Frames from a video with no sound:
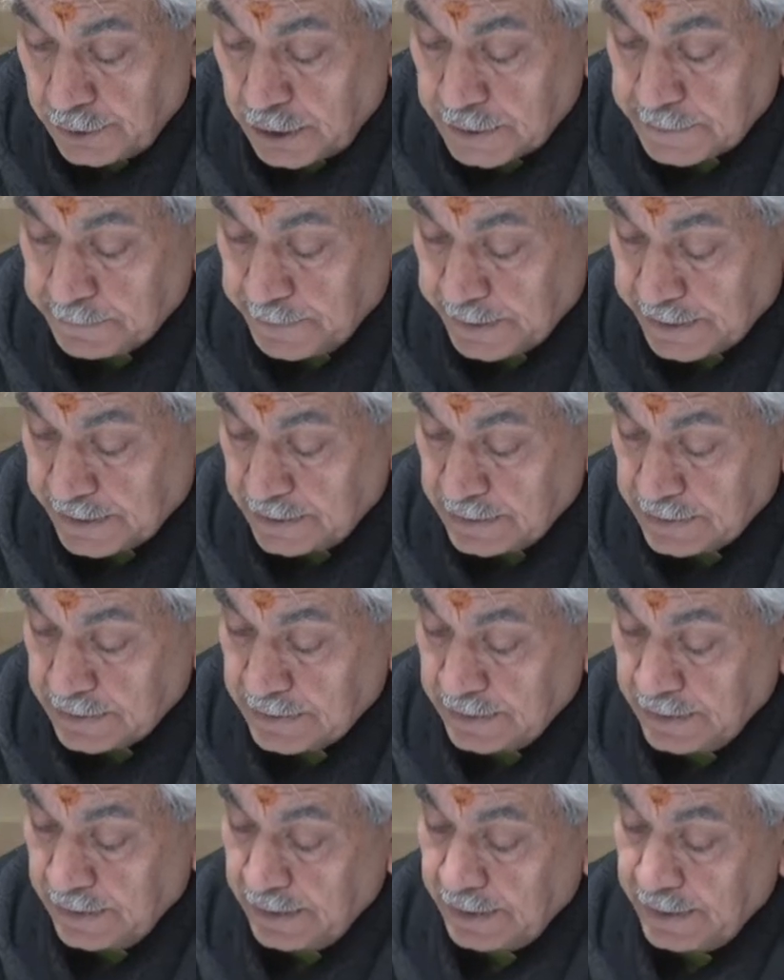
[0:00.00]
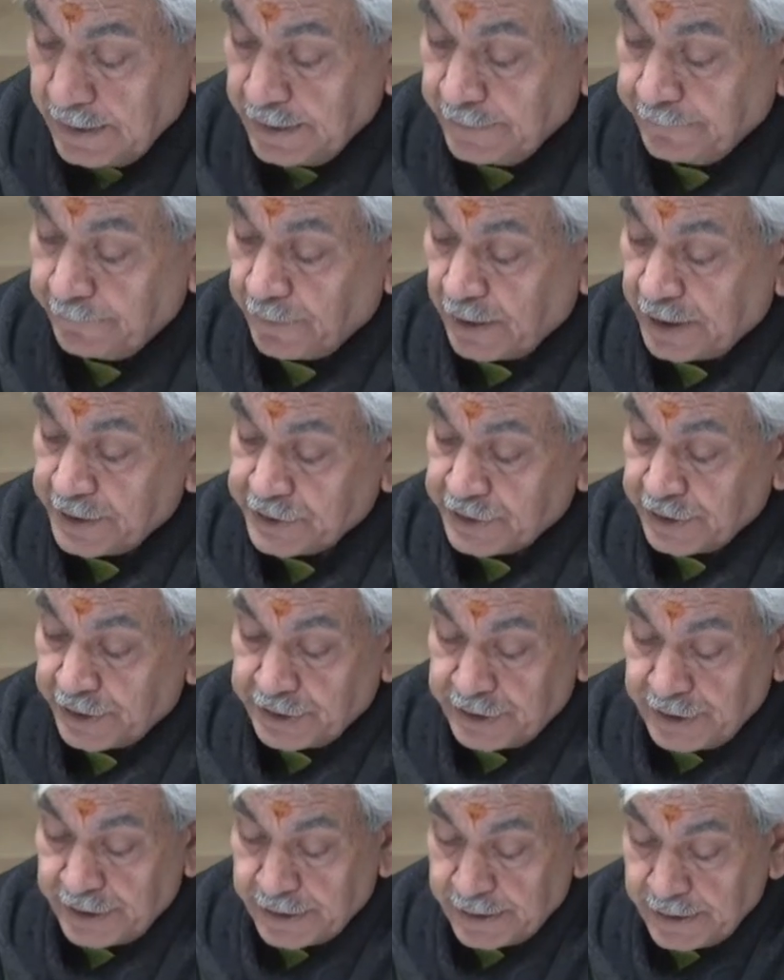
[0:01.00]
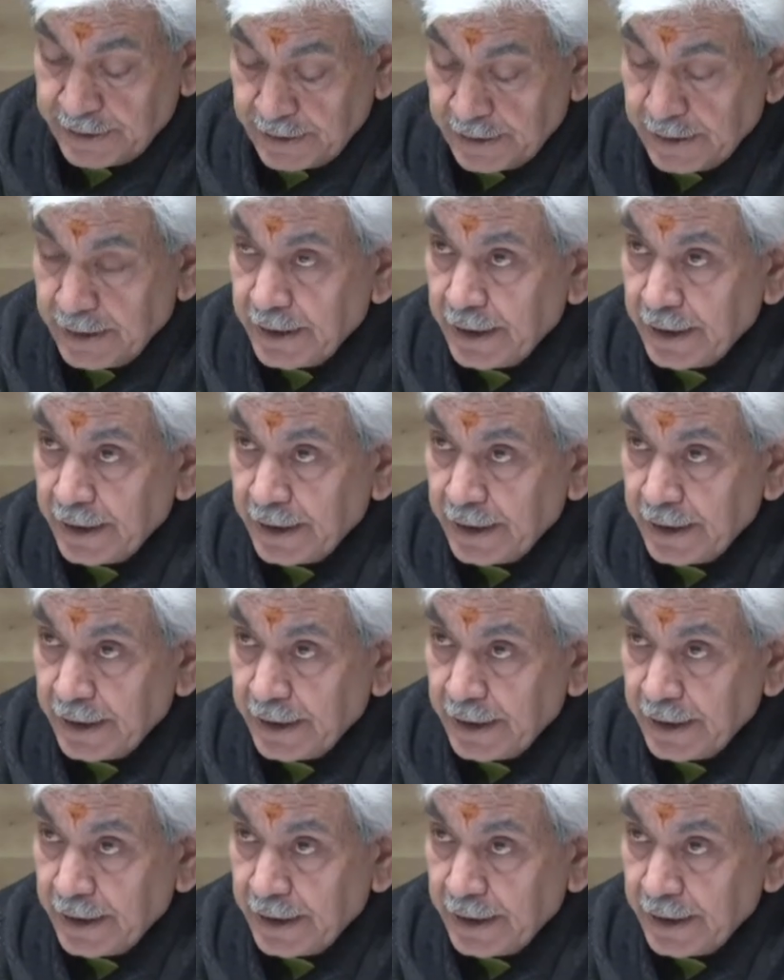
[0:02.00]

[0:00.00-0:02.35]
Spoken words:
hospitals, infrastructure,